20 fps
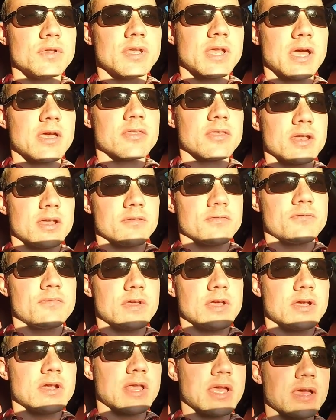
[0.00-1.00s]
now that I've
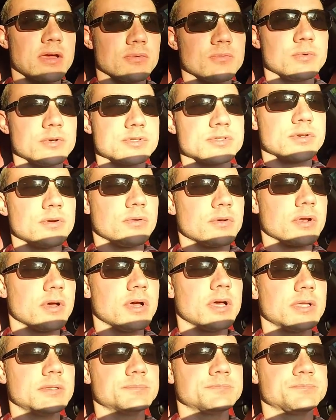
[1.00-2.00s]
figured out what's going
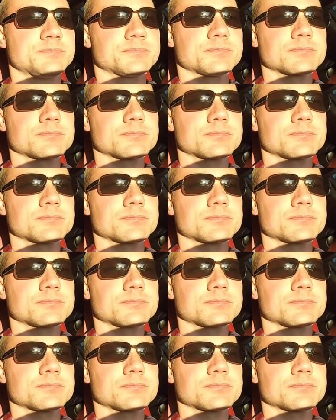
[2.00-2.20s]
on.